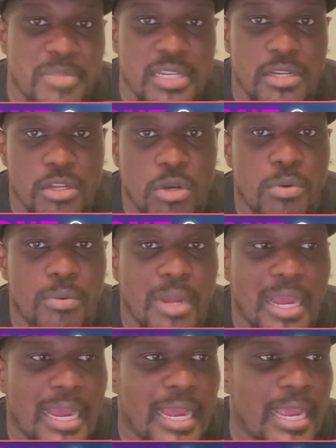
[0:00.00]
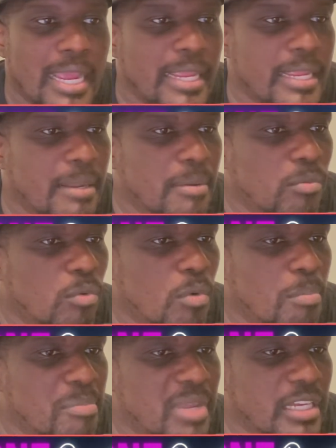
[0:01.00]
let me know. I
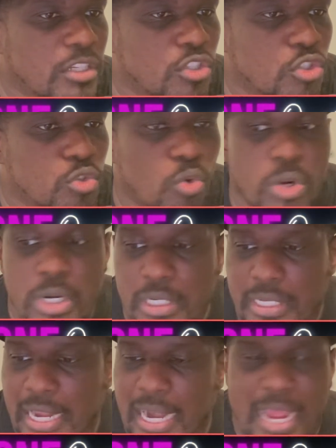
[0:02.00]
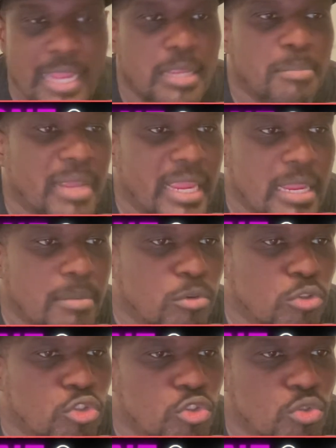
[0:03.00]
will make sure that I am
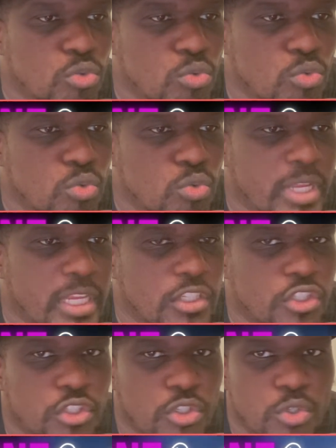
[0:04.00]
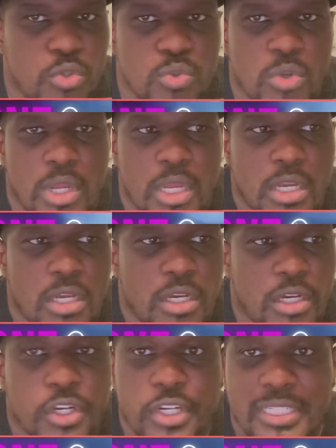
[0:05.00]
able to get you
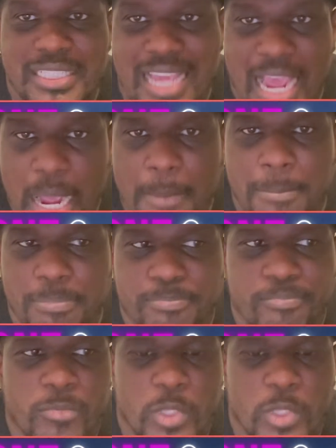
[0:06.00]
hooked up